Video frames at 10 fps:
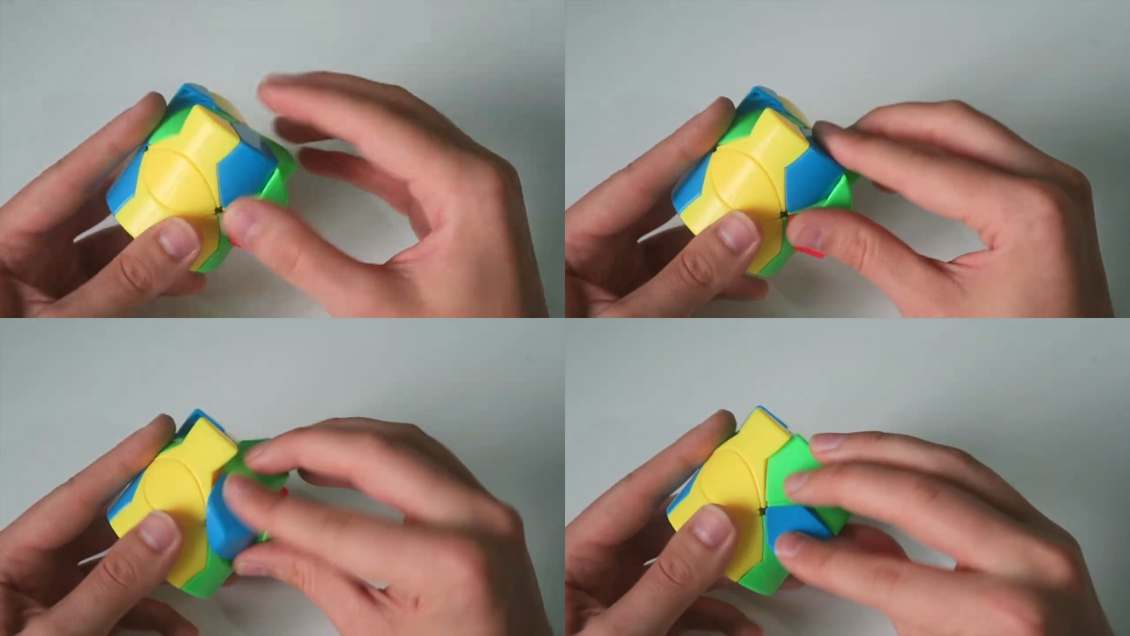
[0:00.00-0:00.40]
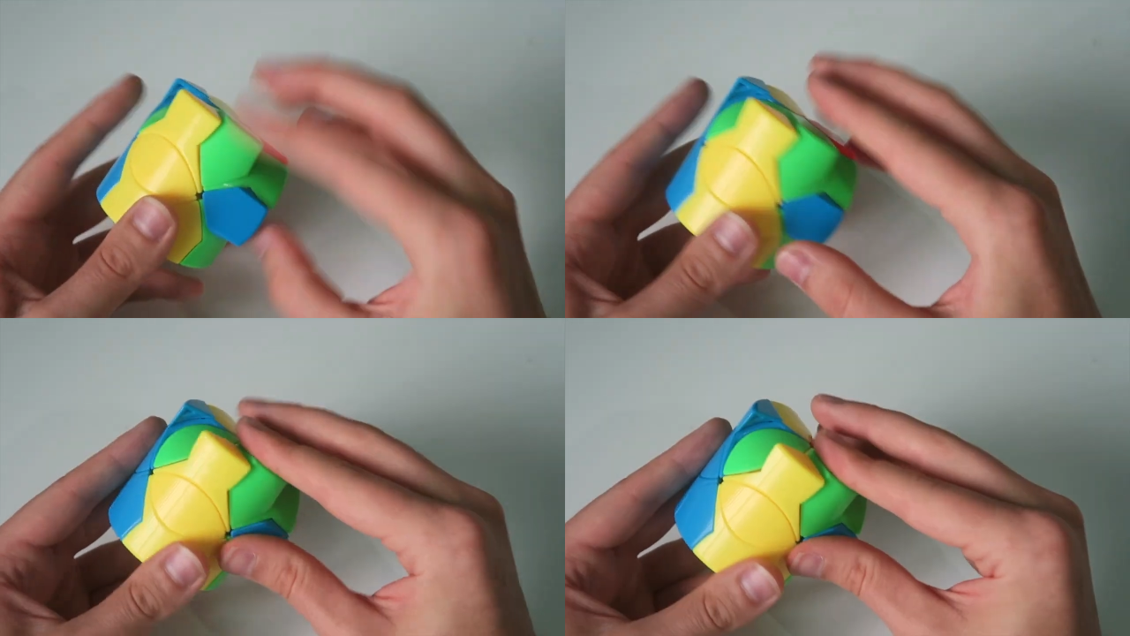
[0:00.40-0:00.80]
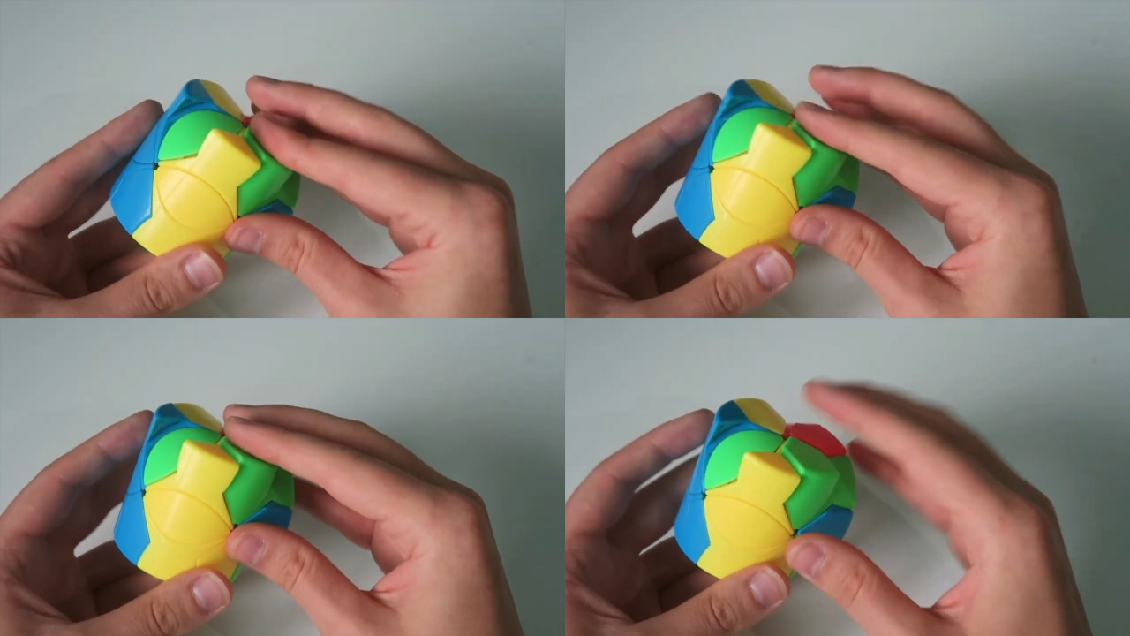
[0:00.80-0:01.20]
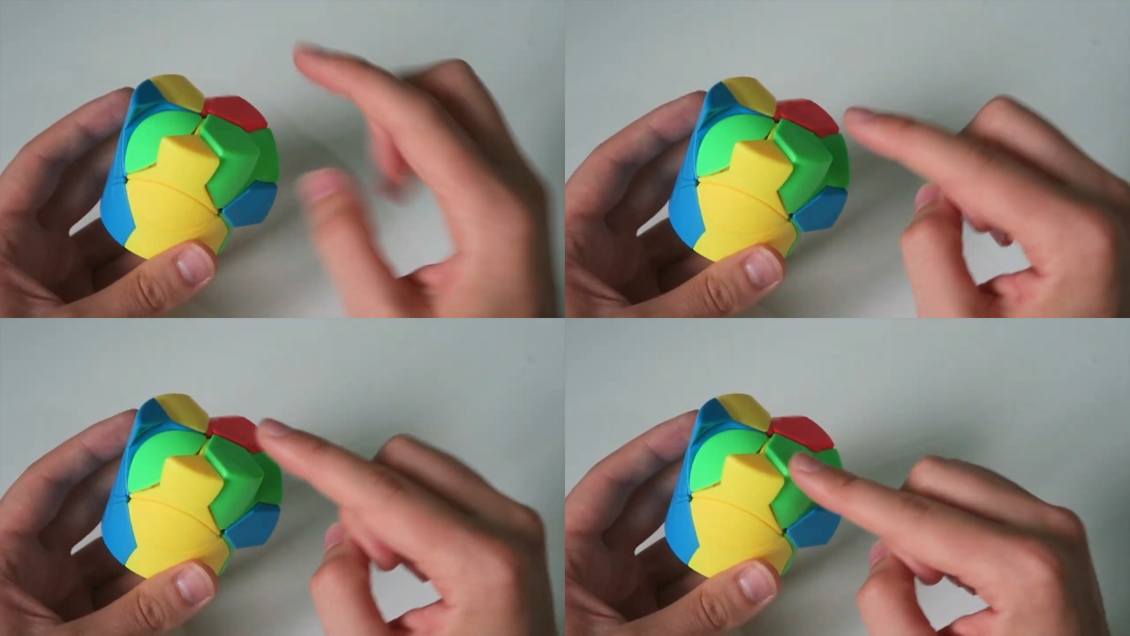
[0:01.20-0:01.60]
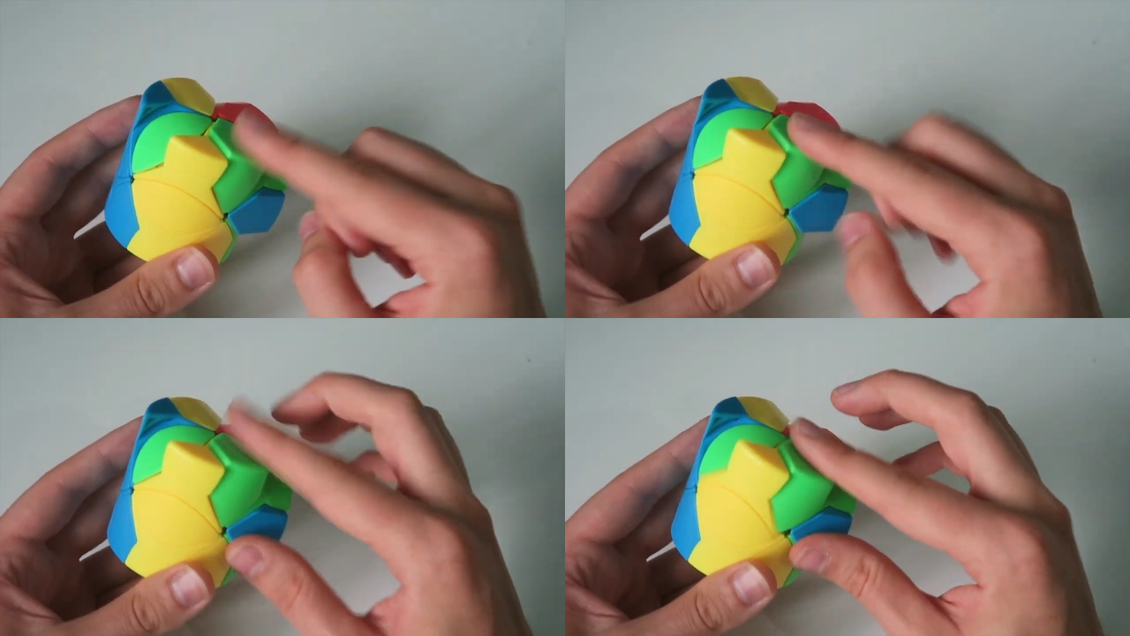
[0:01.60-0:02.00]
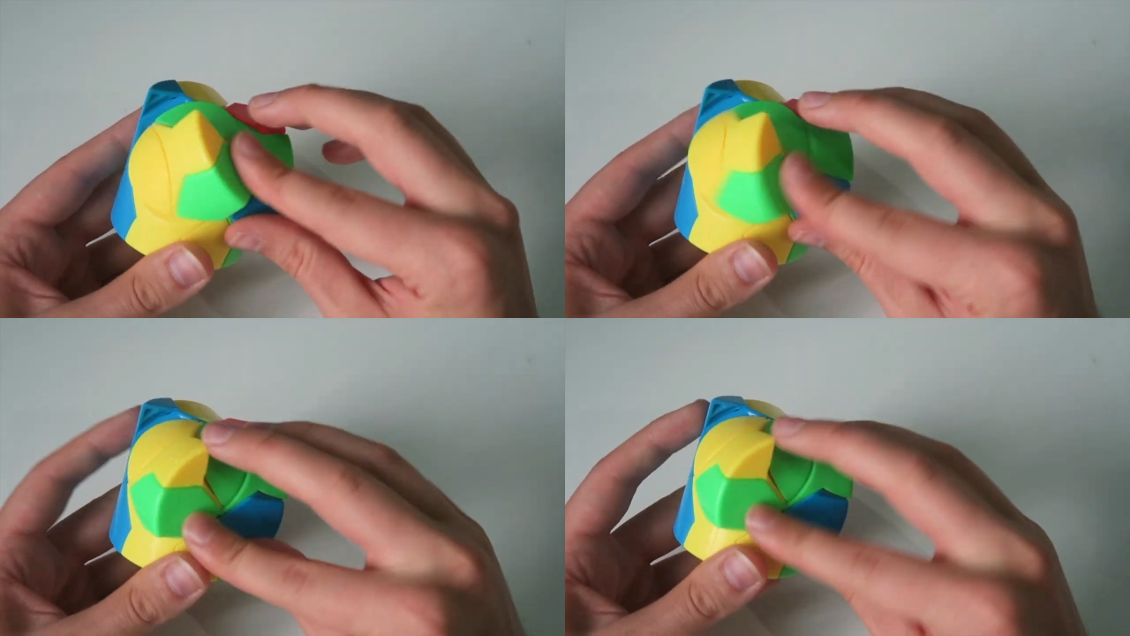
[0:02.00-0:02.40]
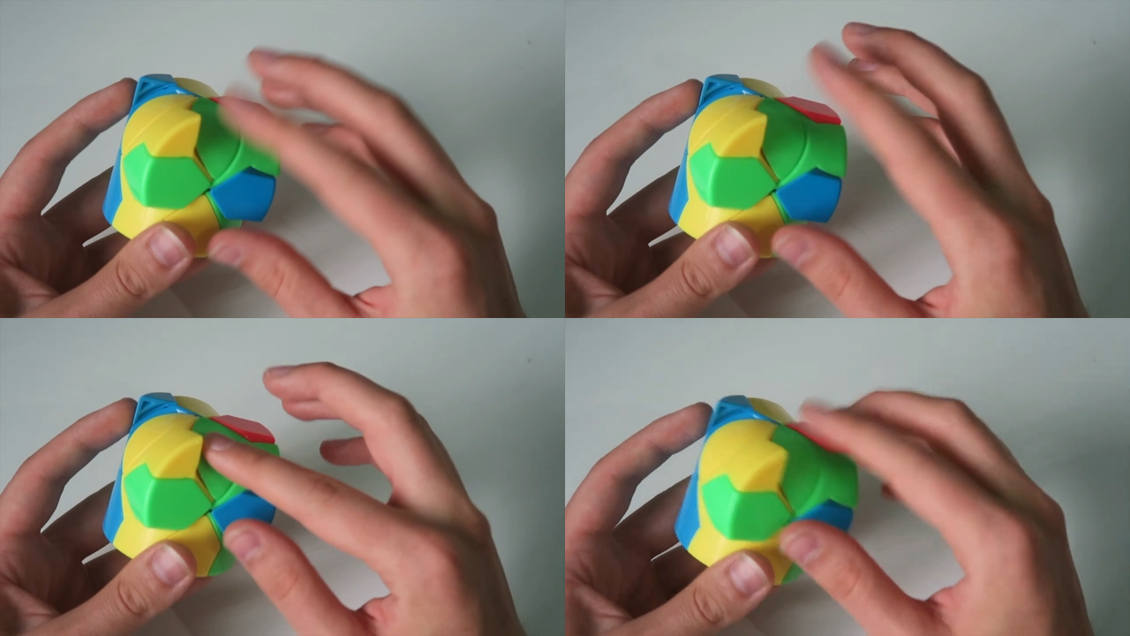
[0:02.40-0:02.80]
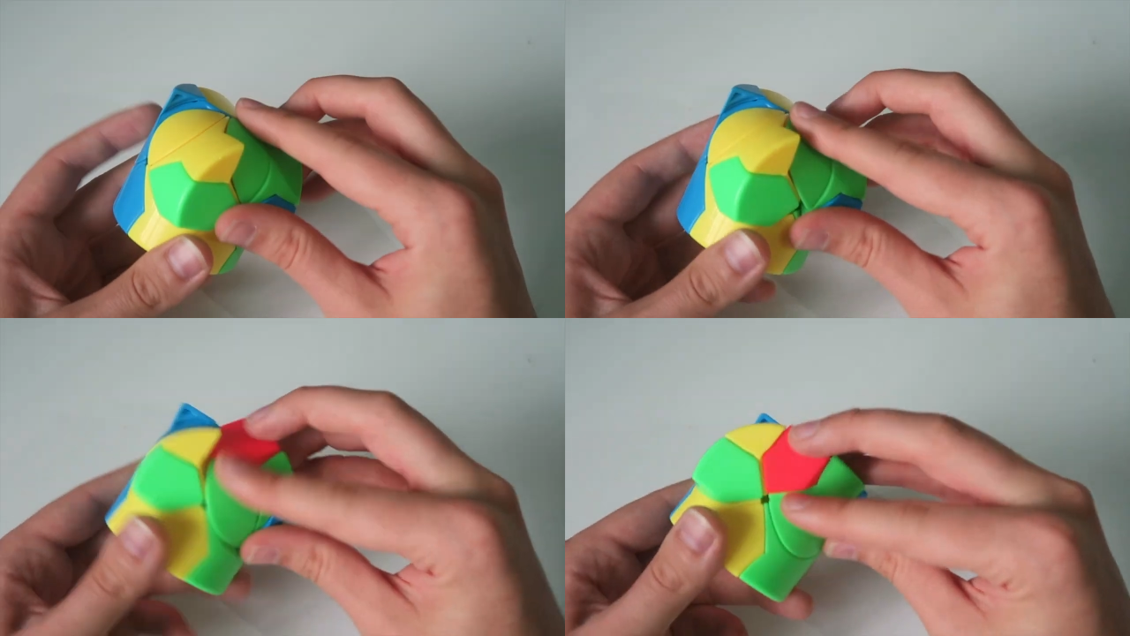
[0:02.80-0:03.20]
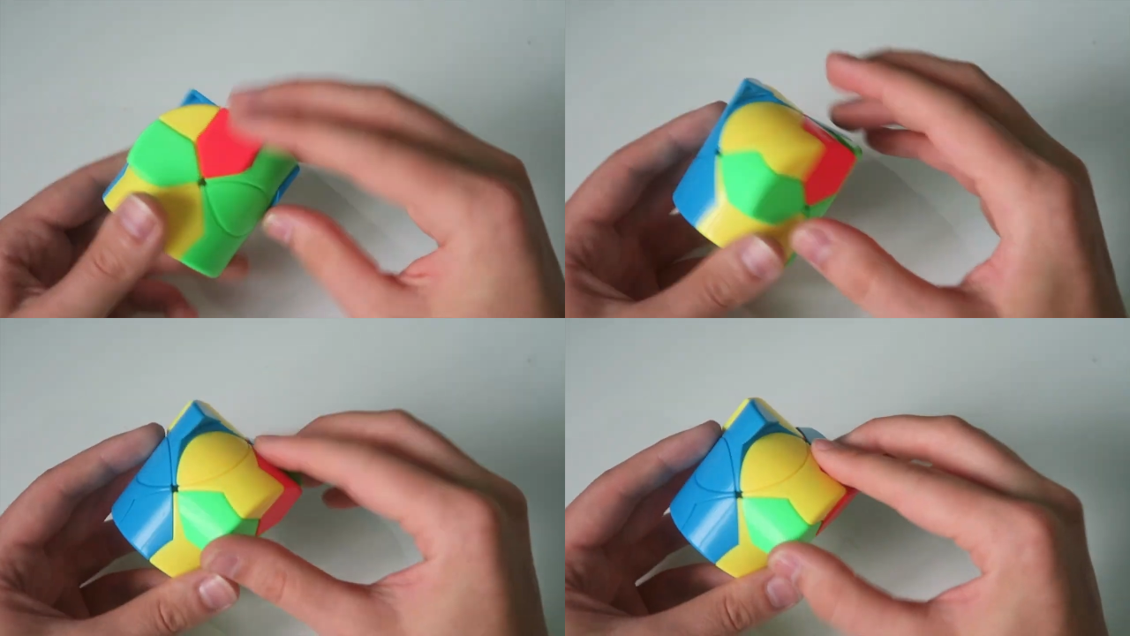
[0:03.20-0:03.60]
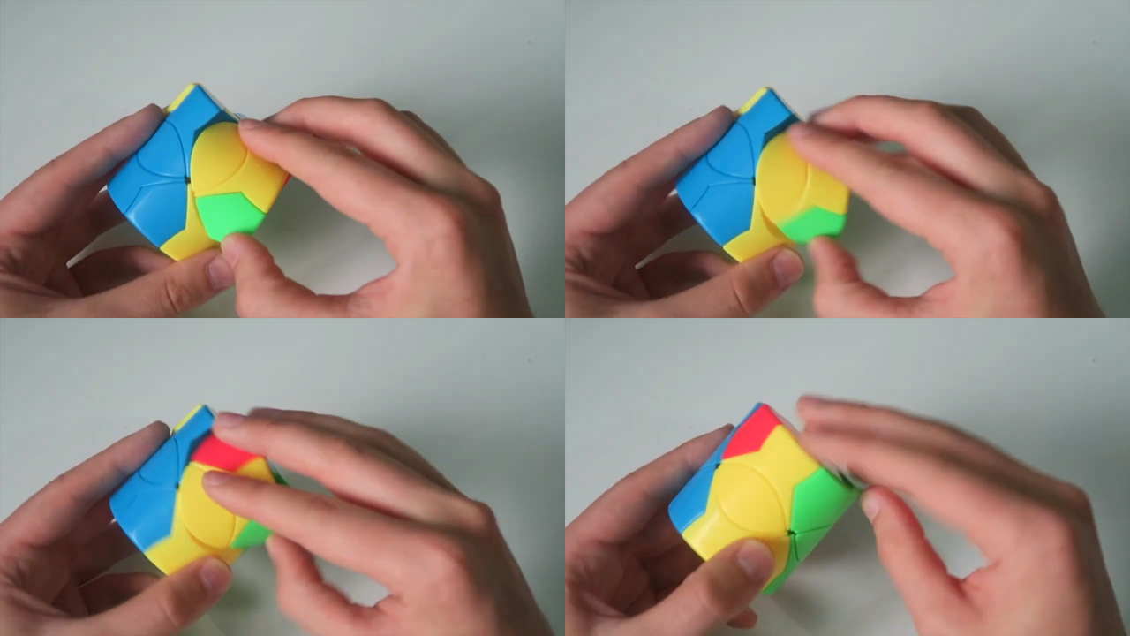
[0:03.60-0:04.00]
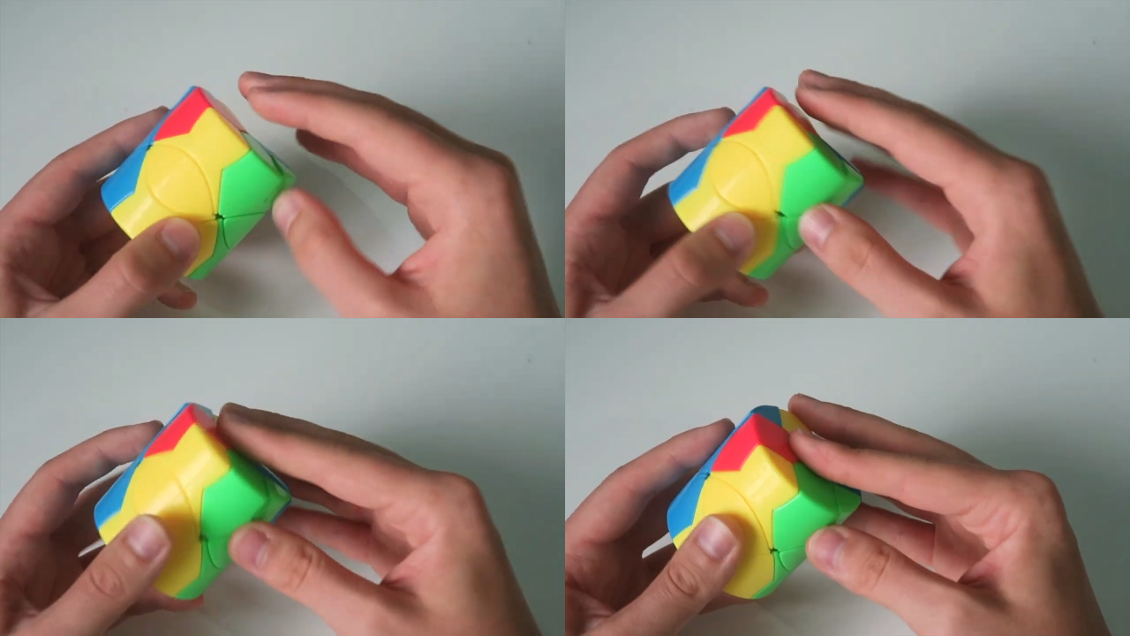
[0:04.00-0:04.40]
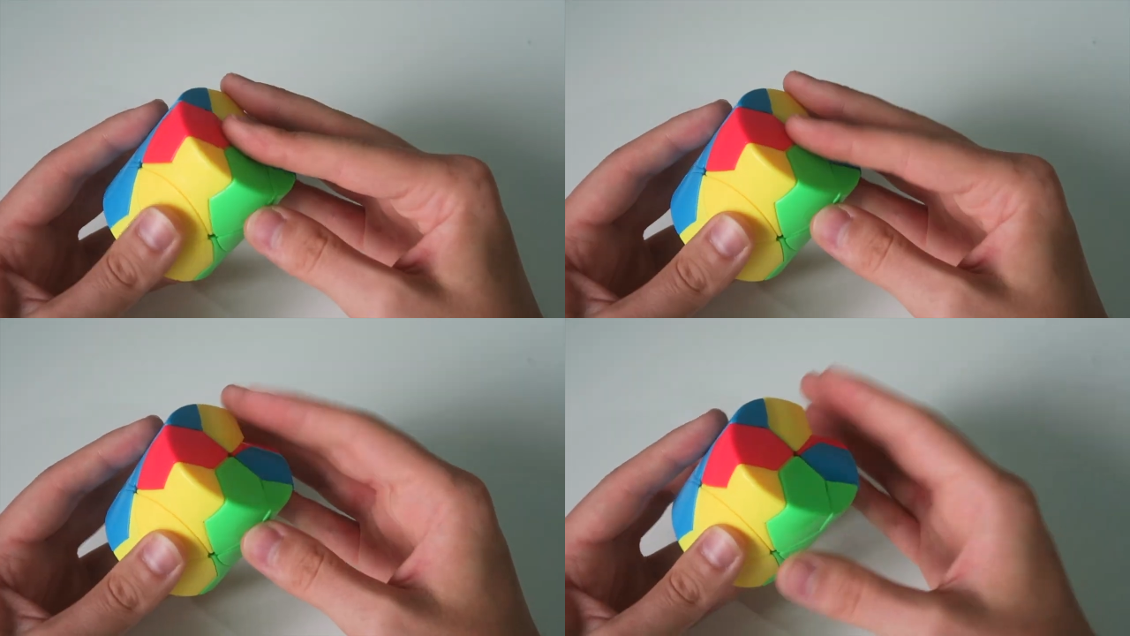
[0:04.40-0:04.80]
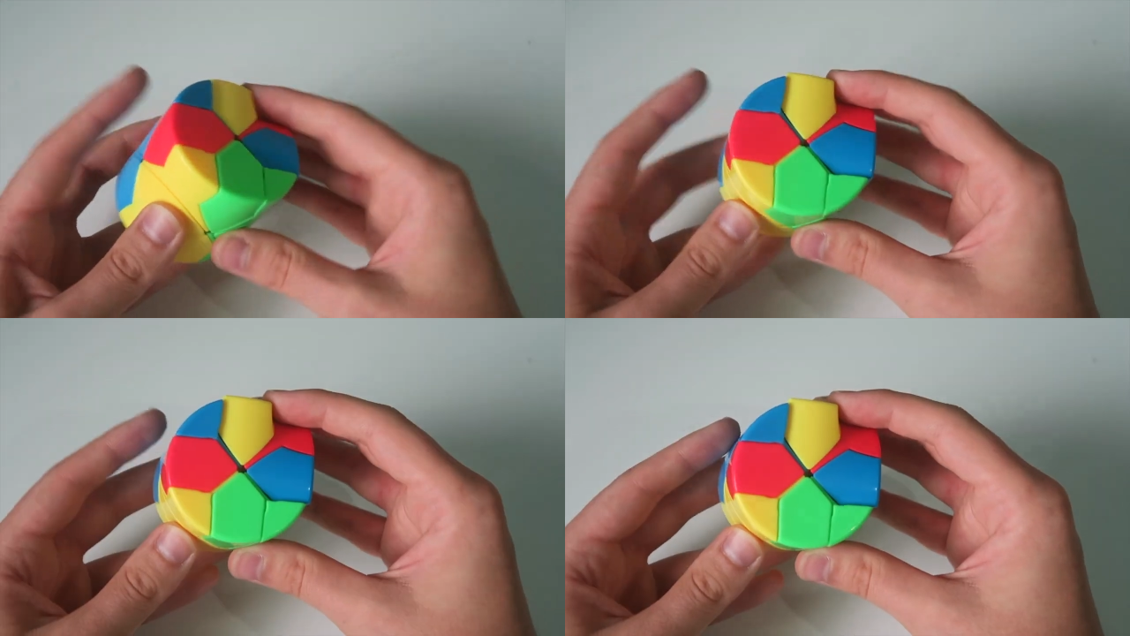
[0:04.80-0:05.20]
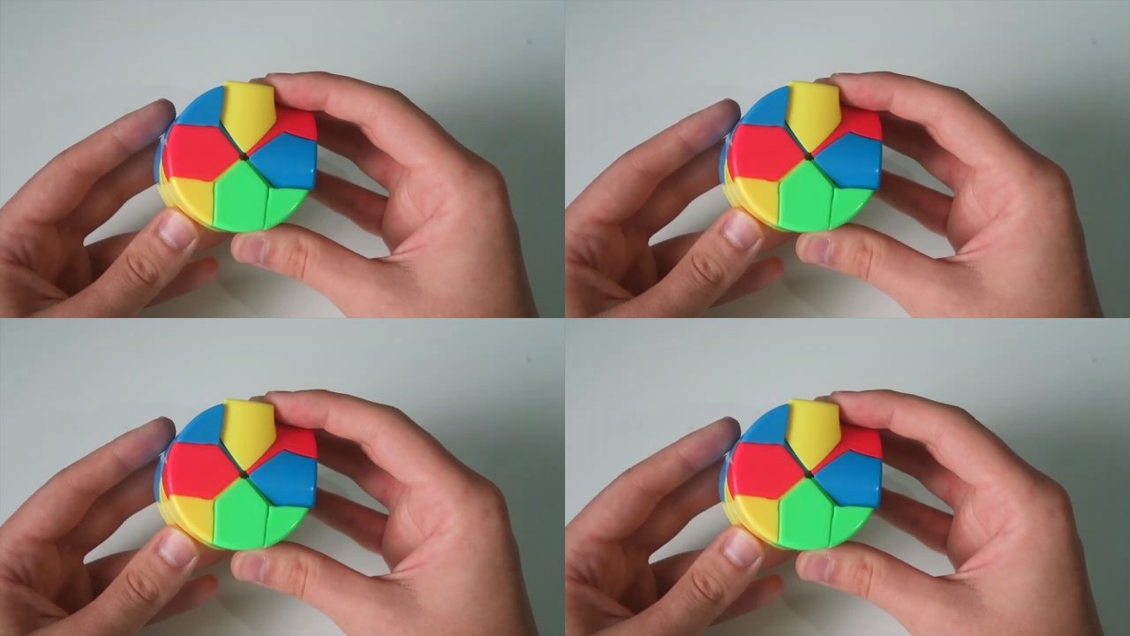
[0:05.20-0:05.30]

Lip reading: Nobody's mouth can be seen.